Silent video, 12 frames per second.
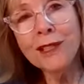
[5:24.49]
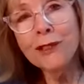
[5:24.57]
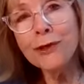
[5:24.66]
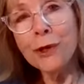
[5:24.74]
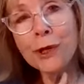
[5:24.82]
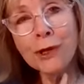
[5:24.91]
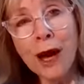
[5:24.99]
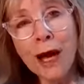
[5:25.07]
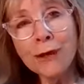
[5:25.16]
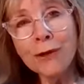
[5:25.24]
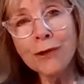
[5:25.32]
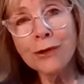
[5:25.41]
enjoy your
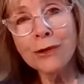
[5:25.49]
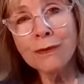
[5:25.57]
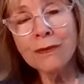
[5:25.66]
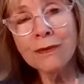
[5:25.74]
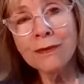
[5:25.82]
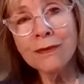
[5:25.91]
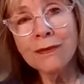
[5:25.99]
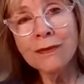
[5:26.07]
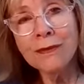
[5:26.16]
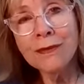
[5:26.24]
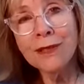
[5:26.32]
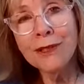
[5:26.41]
house,
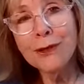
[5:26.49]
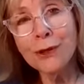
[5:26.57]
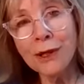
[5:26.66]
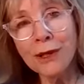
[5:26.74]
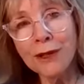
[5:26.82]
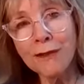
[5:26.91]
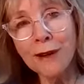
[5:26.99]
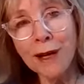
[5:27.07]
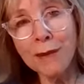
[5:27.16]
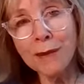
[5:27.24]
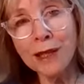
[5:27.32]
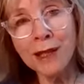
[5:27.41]
enjoy your
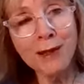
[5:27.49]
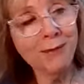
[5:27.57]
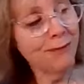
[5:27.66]
family.